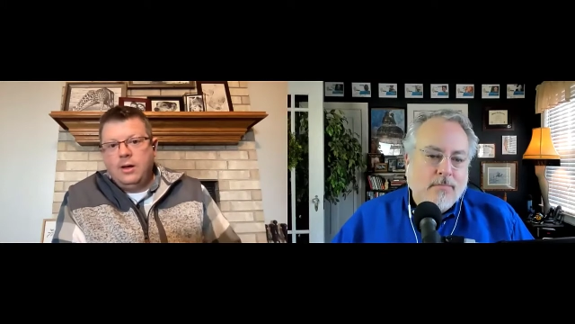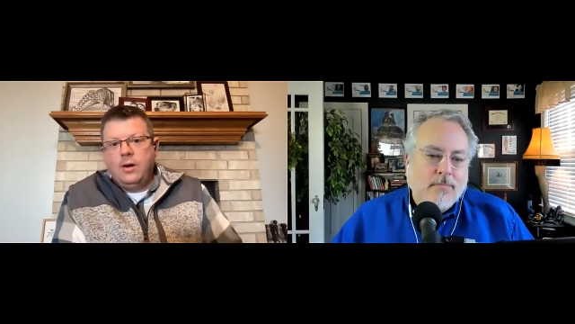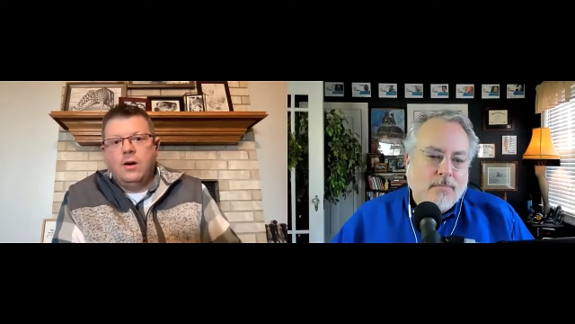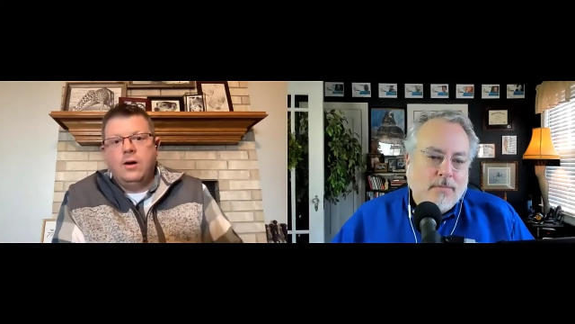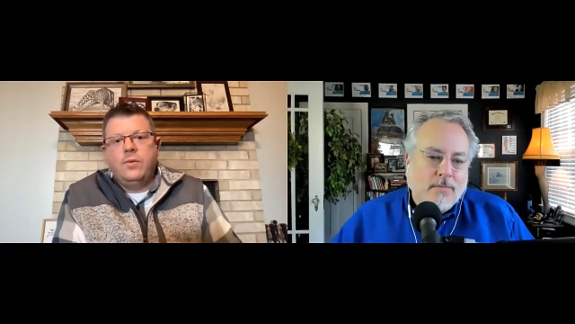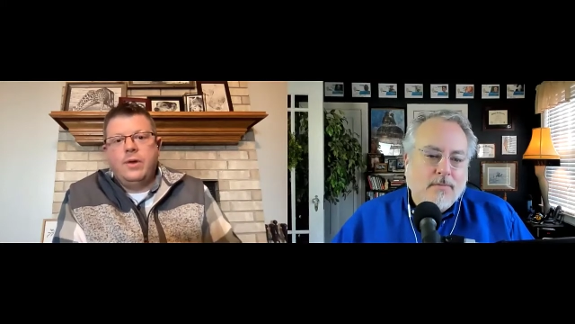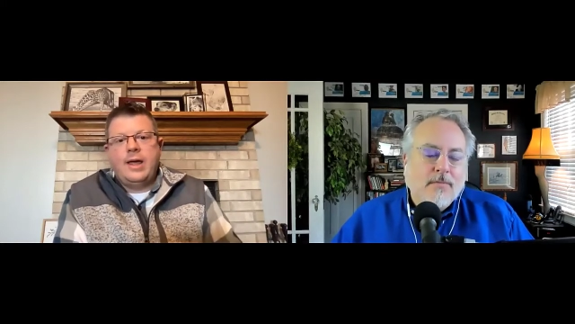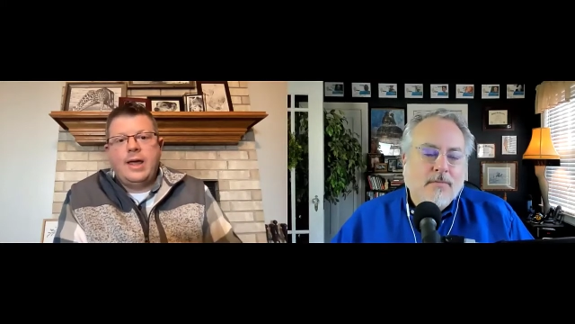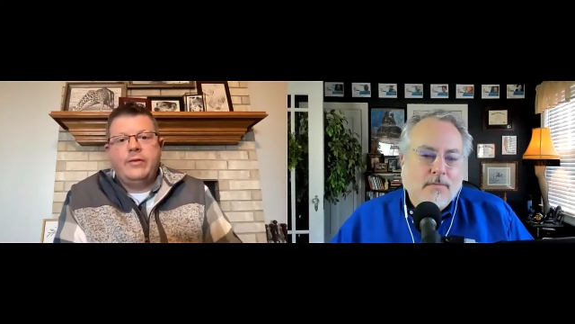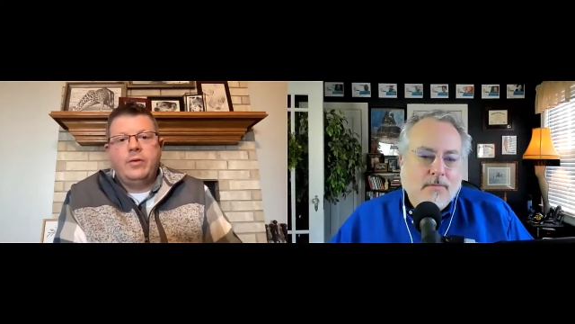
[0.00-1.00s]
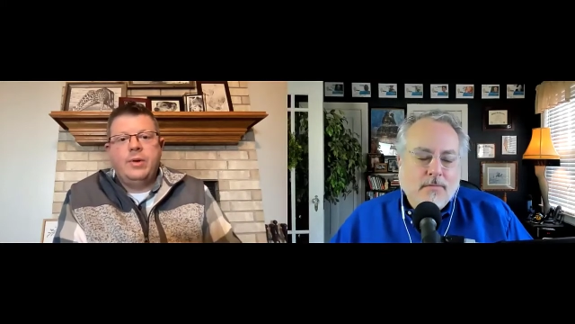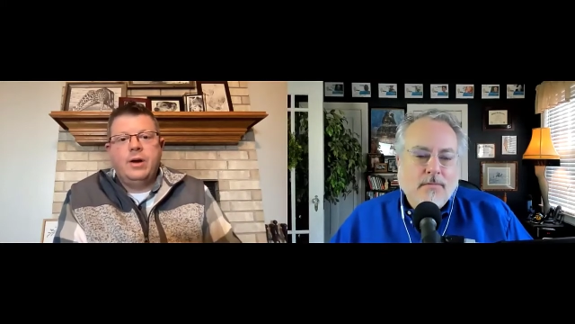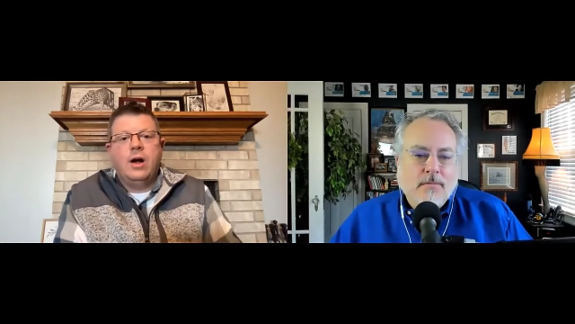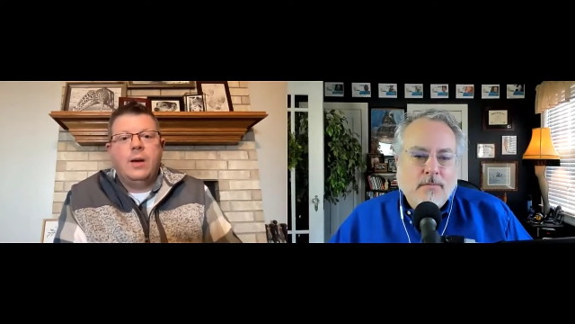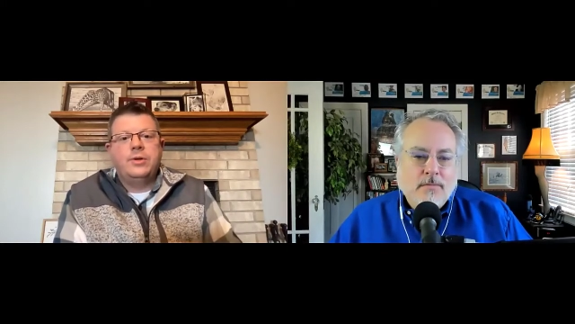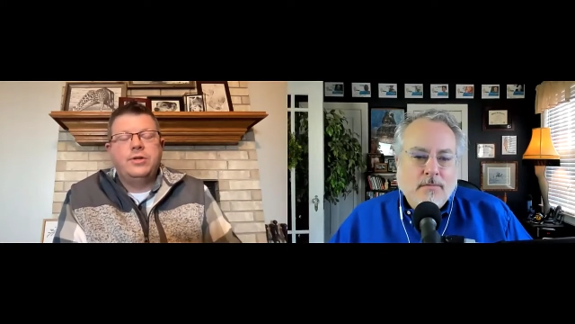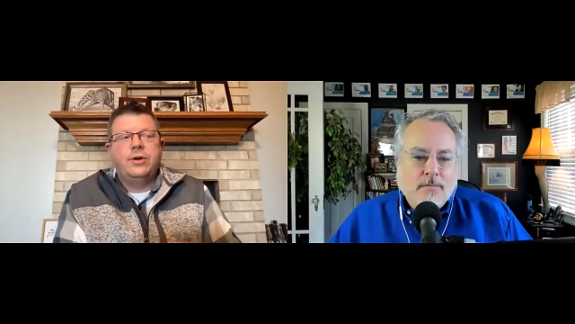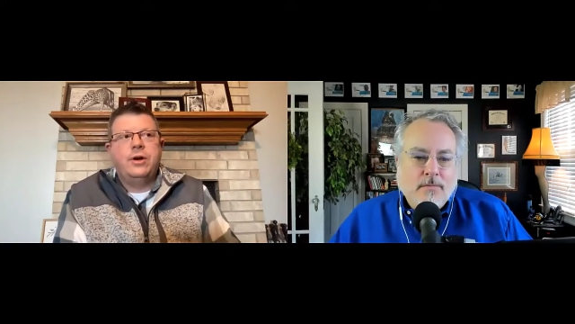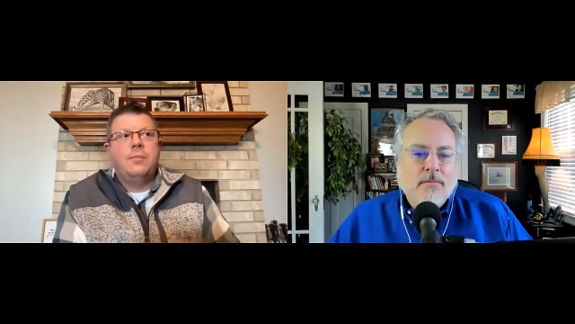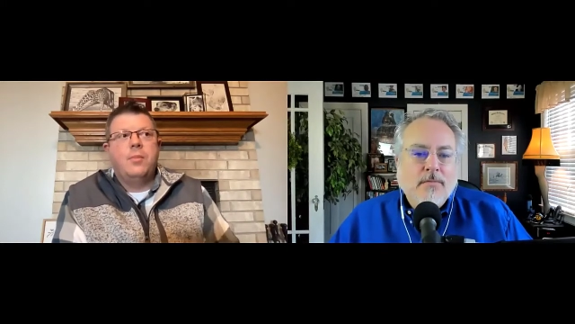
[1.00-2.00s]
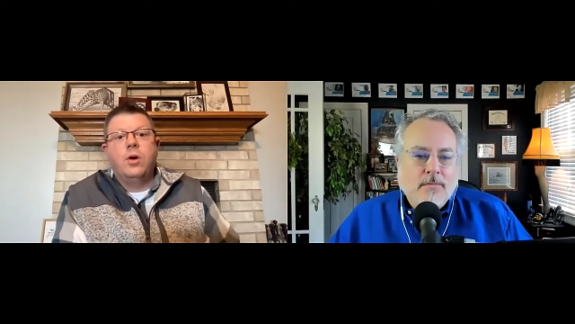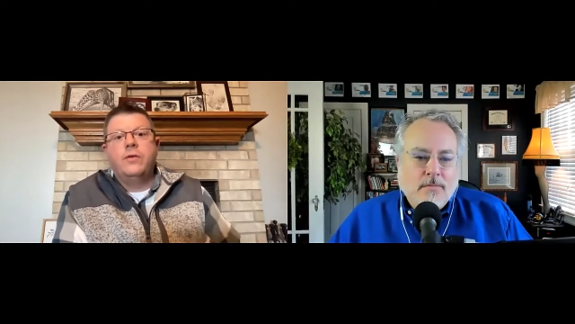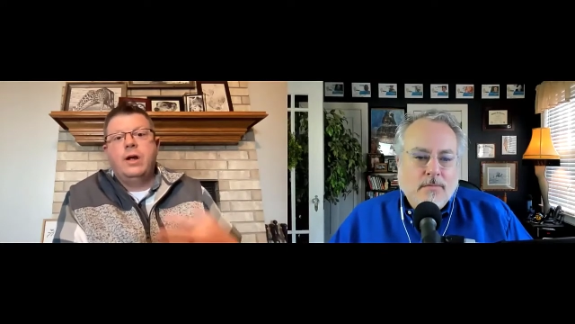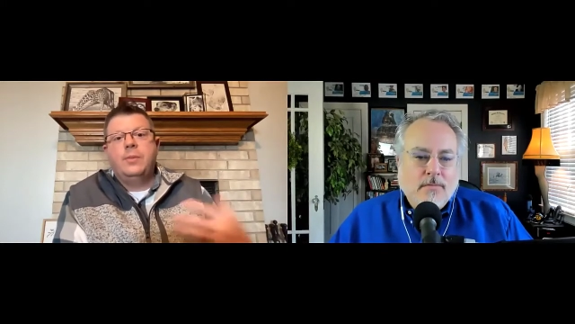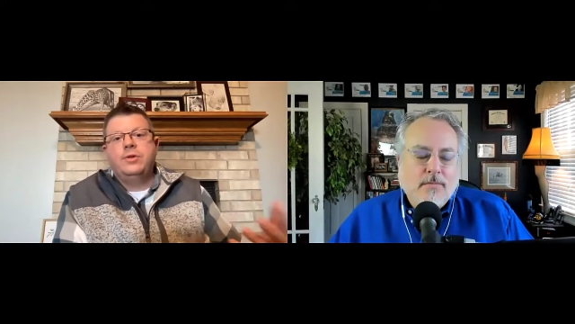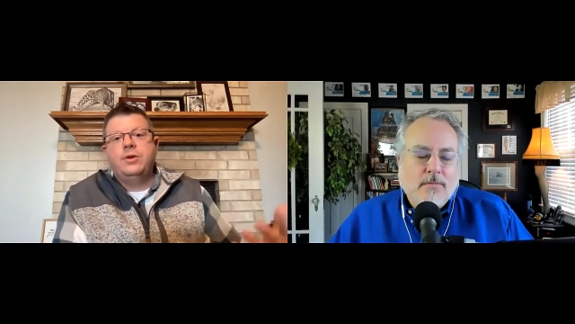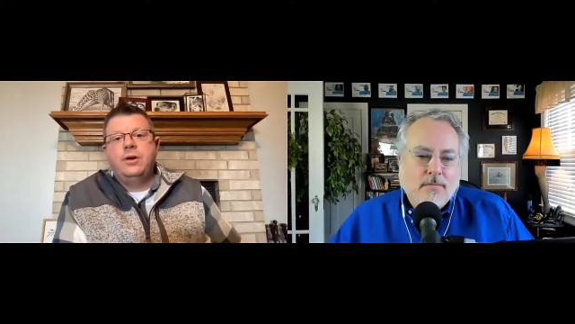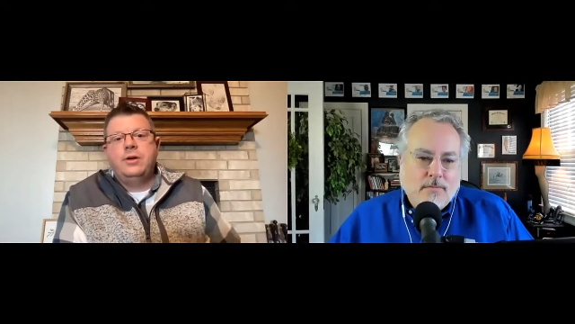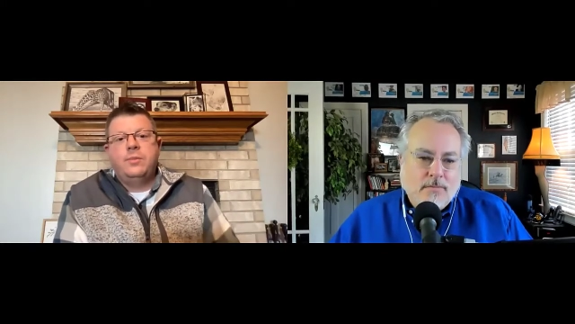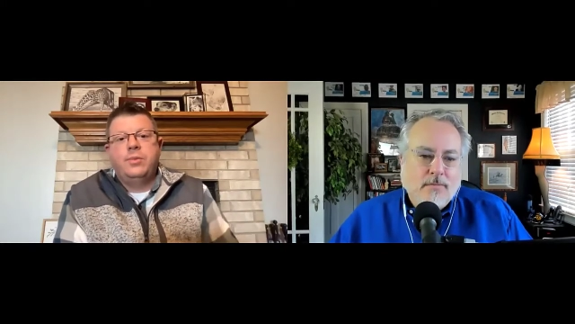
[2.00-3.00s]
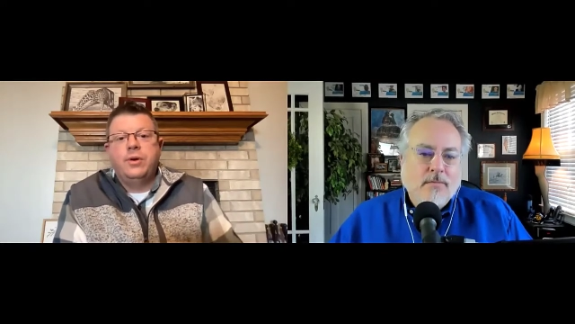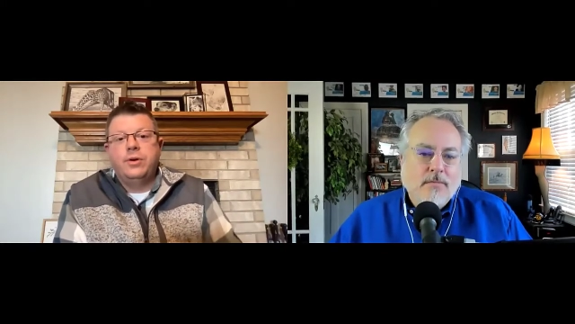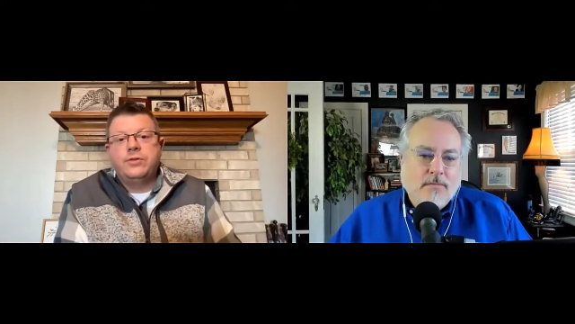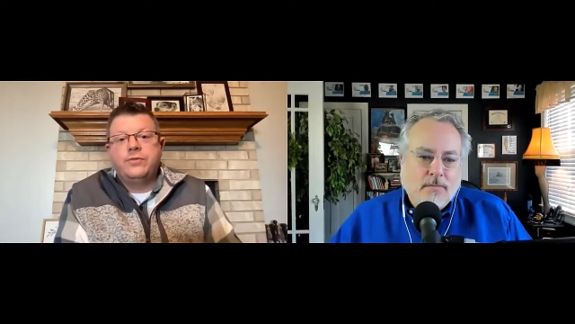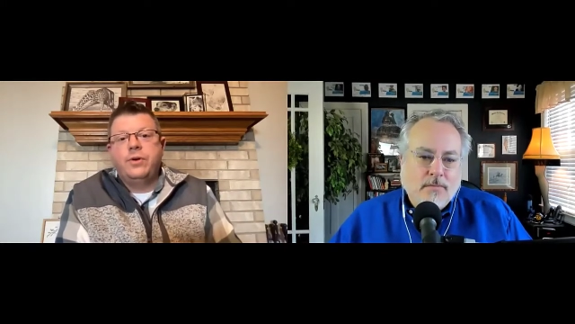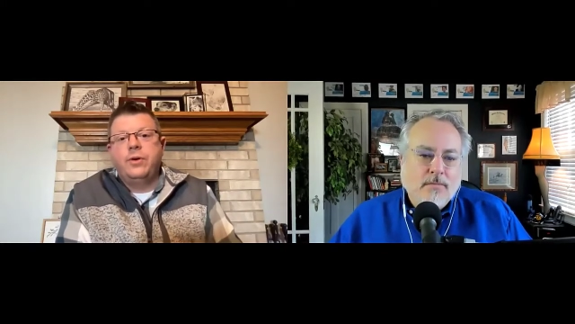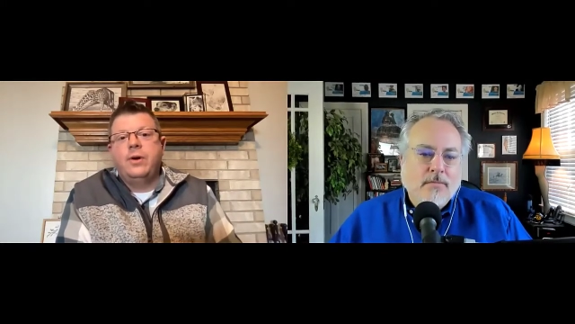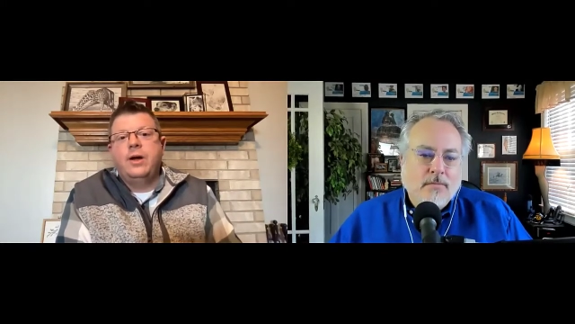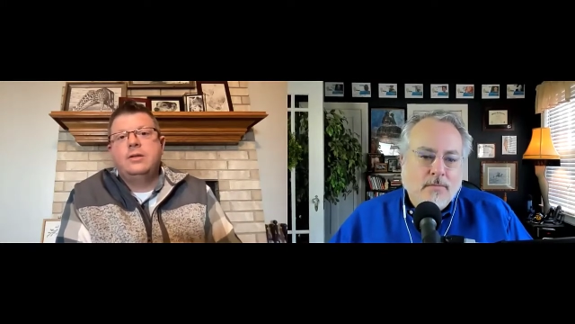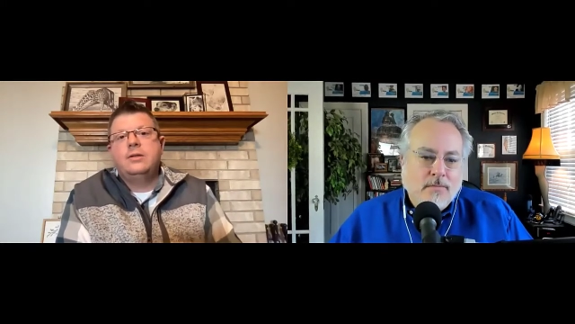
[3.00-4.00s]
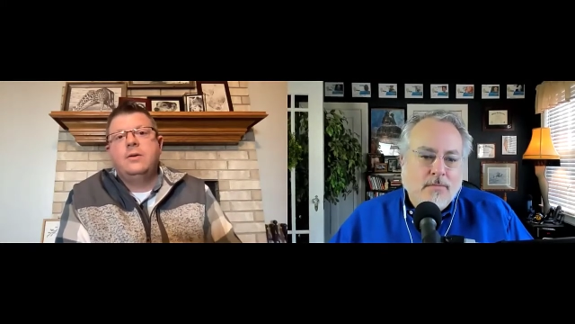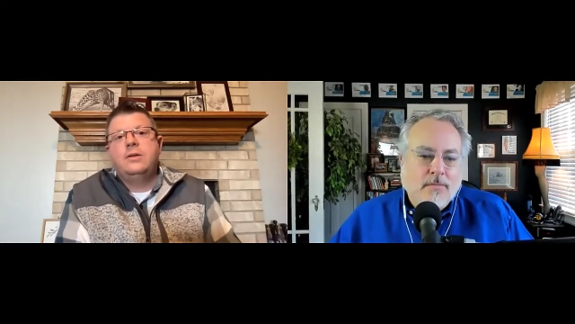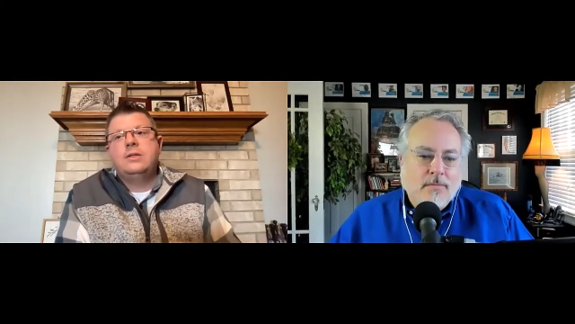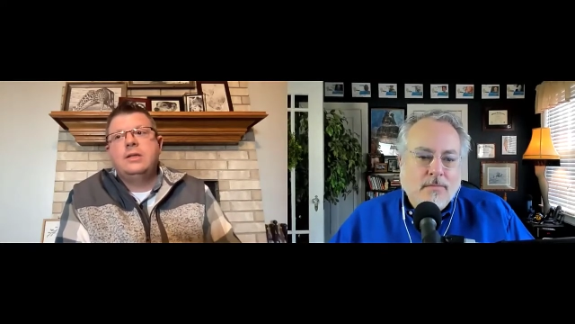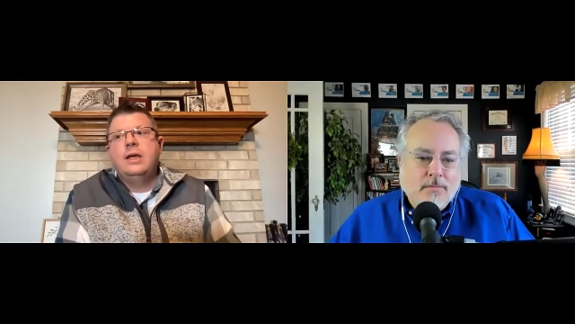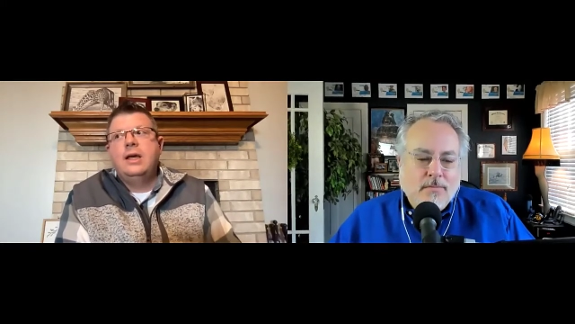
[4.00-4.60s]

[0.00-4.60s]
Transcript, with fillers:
Speaker 1: garden where they have a bigger opportunity and more of an opportunity to produce fruit. Right. So it's